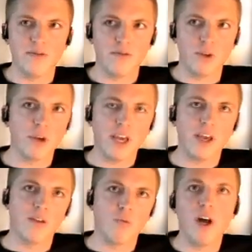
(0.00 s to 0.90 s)
you
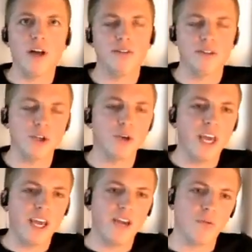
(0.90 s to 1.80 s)
can't
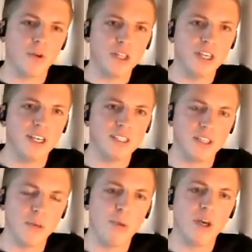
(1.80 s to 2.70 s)
release
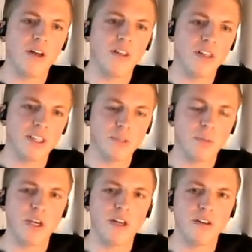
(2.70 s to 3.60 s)
a build that's
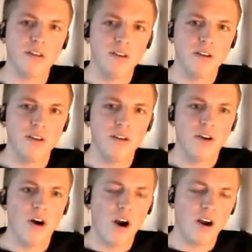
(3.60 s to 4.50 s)
been
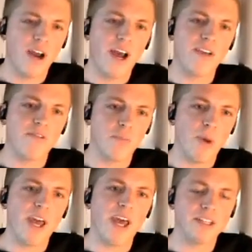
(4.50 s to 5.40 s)
archived
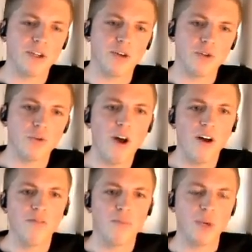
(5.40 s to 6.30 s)
by Xcode
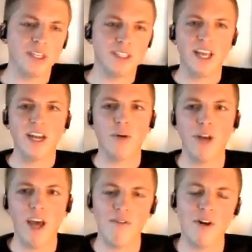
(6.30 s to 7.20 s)
12, because then it would
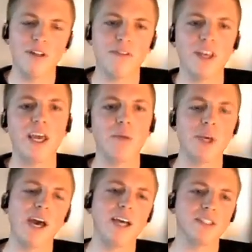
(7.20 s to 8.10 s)
have all of the
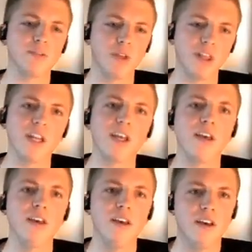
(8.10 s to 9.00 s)
APIs within it
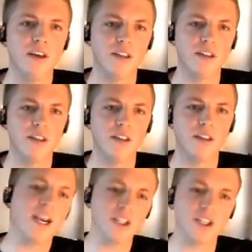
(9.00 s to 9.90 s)
that are not
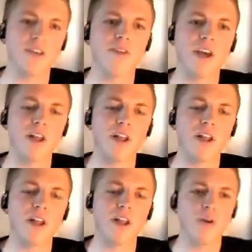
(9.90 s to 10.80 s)
actually
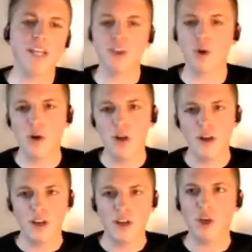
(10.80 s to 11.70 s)
available, right? So,
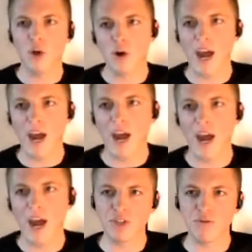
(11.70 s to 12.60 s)
we're adding a
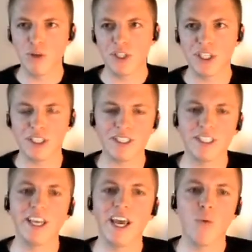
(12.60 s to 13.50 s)
bunch of widgets to
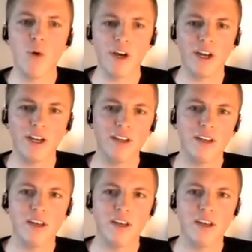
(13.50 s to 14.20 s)
day one,